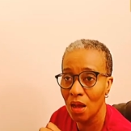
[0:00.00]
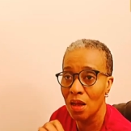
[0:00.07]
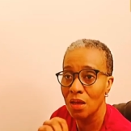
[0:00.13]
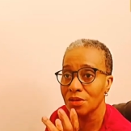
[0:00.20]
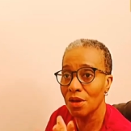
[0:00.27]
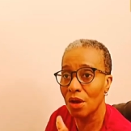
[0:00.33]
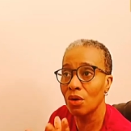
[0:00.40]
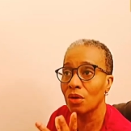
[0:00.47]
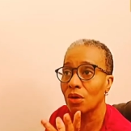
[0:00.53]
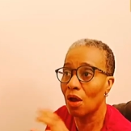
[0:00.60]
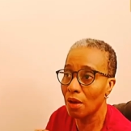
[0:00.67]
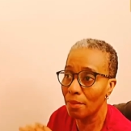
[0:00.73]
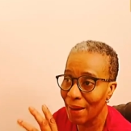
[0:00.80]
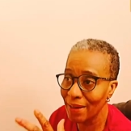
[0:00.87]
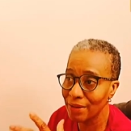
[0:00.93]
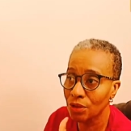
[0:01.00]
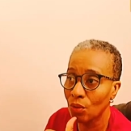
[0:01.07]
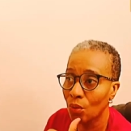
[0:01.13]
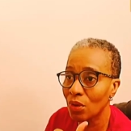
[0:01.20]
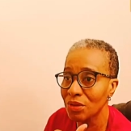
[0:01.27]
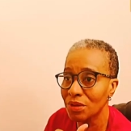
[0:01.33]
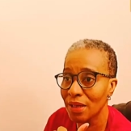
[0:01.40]
So going back to
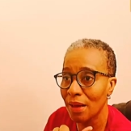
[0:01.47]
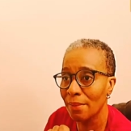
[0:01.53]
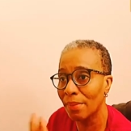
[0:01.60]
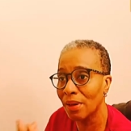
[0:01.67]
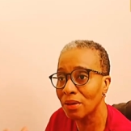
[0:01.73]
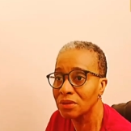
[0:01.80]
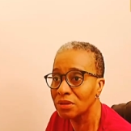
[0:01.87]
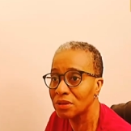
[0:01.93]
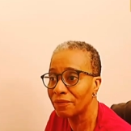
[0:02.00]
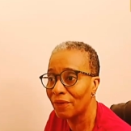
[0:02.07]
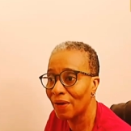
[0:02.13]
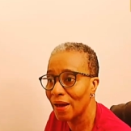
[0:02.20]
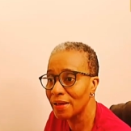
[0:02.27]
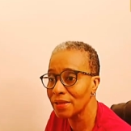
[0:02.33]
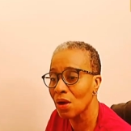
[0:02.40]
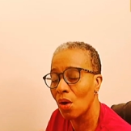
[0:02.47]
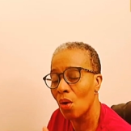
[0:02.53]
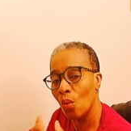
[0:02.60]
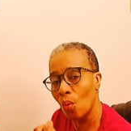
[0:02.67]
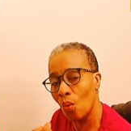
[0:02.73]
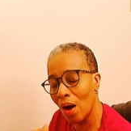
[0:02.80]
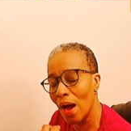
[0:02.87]
WhatsApp multi-device,
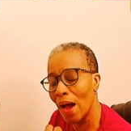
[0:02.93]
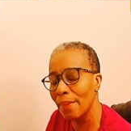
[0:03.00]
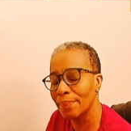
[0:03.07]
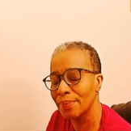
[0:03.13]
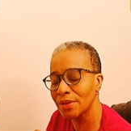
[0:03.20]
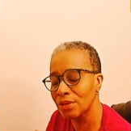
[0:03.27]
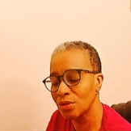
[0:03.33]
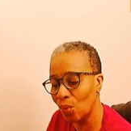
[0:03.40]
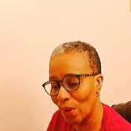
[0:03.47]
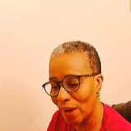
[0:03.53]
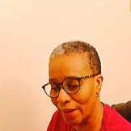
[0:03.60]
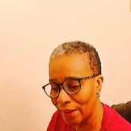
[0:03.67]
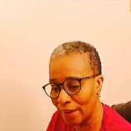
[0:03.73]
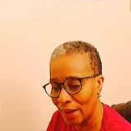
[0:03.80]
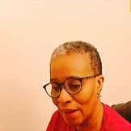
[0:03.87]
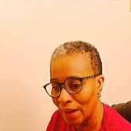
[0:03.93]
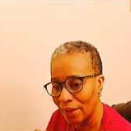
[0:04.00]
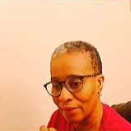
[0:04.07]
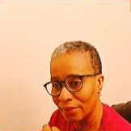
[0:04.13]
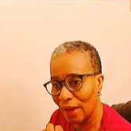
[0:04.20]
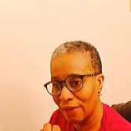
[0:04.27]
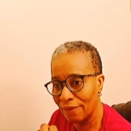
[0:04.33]
what happens when
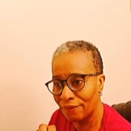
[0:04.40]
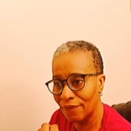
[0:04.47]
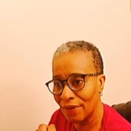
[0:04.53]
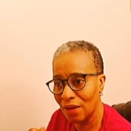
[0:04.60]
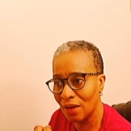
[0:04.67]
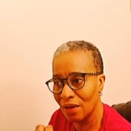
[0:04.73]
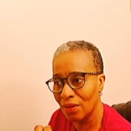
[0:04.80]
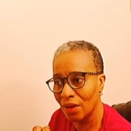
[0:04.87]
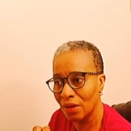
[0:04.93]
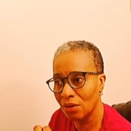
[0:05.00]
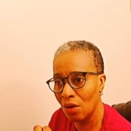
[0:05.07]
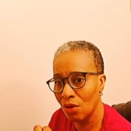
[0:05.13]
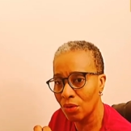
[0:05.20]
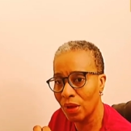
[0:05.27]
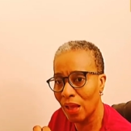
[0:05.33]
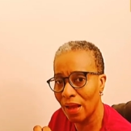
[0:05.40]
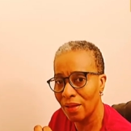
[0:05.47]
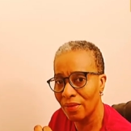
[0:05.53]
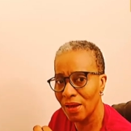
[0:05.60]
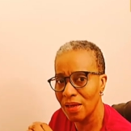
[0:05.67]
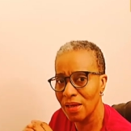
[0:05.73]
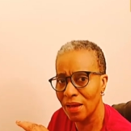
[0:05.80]
they figure that okay,
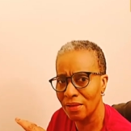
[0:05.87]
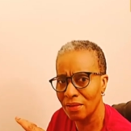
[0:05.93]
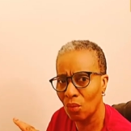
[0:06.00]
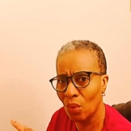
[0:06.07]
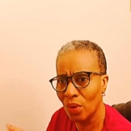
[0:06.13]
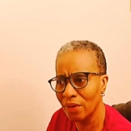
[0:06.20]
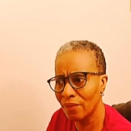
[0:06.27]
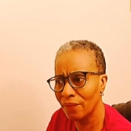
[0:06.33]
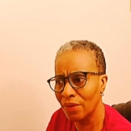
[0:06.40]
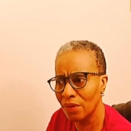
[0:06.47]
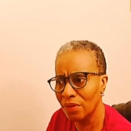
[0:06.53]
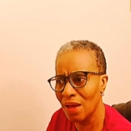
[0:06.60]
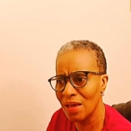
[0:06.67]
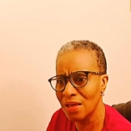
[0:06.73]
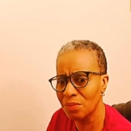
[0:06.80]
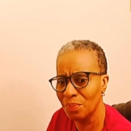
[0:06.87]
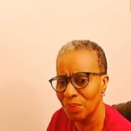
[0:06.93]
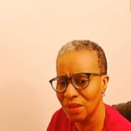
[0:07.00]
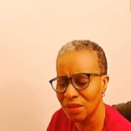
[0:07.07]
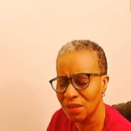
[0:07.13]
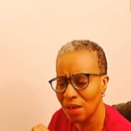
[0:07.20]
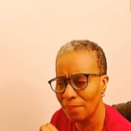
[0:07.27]
there one of there has
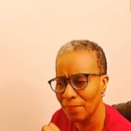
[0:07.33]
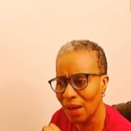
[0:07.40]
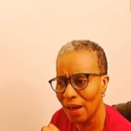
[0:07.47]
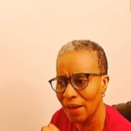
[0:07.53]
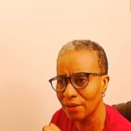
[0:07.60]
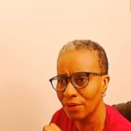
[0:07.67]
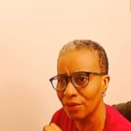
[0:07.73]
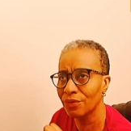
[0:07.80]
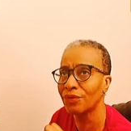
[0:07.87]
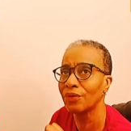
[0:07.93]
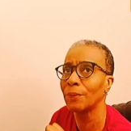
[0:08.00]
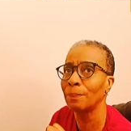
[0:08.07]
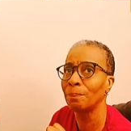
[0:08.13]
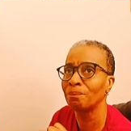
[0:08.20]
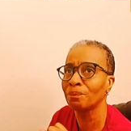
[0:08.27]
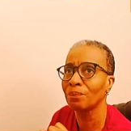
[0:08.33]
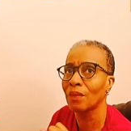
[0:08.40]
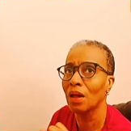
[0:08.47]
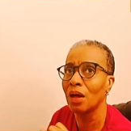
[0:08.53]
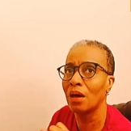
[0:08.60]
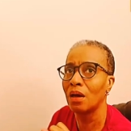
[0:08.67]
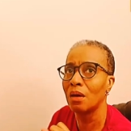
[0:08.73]
been some kind of
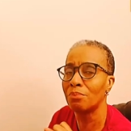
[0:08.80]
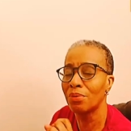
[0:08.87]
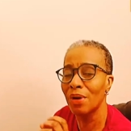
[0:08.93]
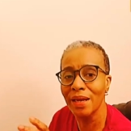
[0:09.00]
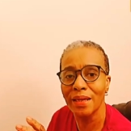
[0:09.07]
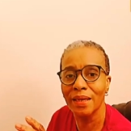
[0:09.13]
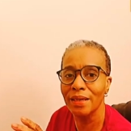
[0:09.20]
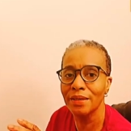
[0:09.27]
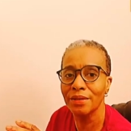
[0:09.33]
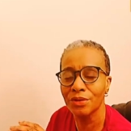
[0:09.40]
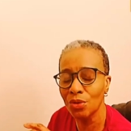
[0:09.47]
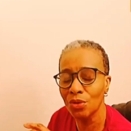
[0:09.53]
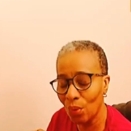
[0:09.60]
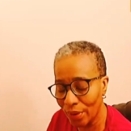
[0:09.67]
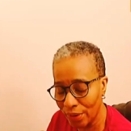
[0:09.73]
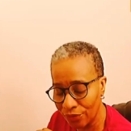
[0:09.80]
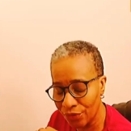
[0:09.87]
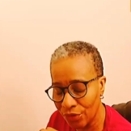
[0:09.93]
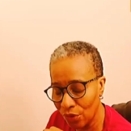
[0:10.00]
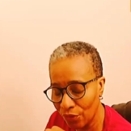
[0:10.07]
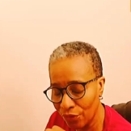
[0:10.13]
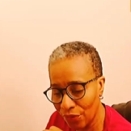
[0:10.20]
uh, break into one of
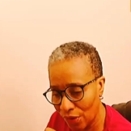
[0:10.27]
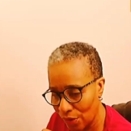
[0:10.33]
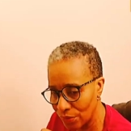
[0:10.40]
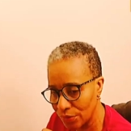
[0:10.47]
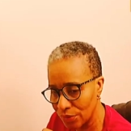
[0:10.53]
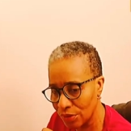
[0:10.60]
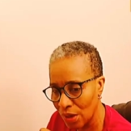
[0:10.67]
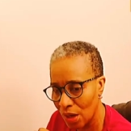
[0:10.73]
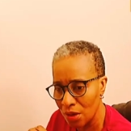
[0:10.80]
your phones,